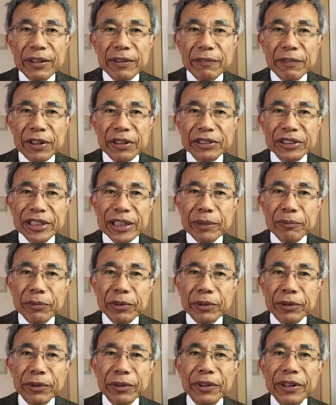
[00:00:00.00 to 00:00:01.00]
For
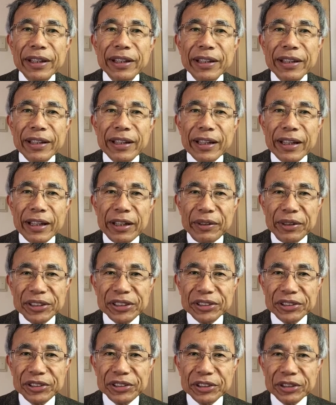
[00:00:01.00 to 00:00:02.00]
example, a
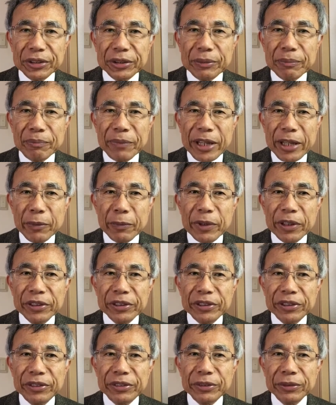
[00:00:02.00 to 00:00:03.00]
researcher may
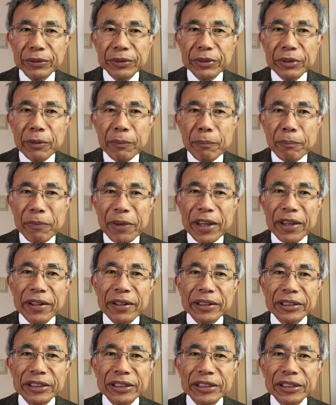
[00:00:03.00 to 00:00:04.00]
want to
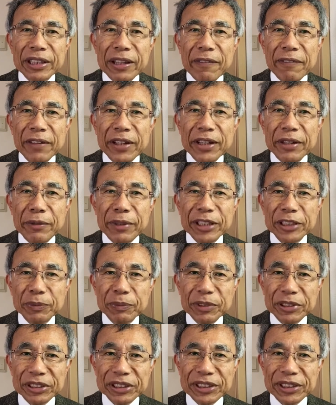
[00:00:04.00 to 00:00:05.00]
compare survey
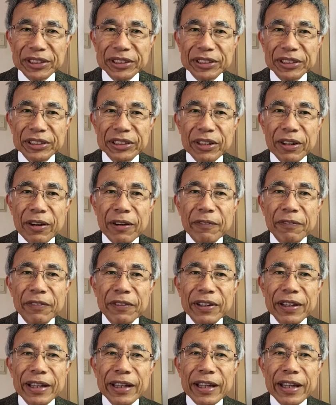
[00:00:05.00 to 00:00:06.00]
responses of
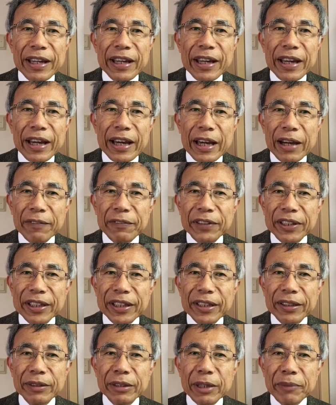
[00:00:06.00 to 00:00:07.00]

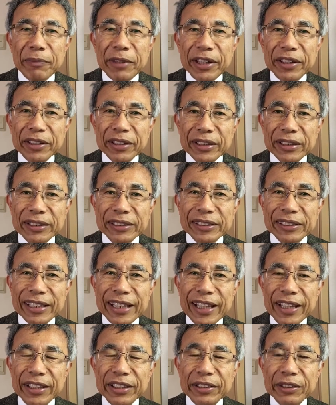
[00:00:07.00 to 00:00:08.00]
African Americans
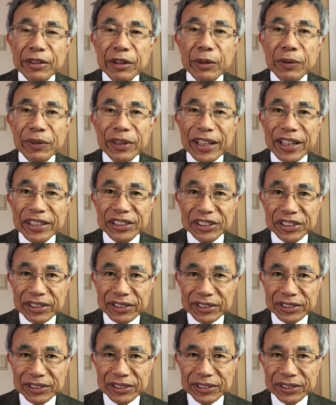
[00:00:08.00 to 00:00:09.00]
and
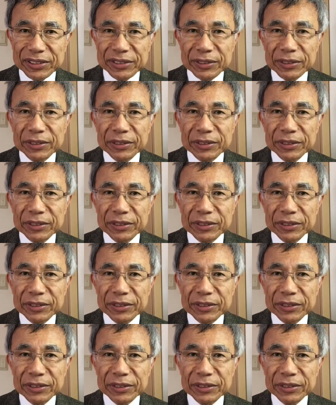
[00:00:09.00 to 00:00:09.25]
Caucasians.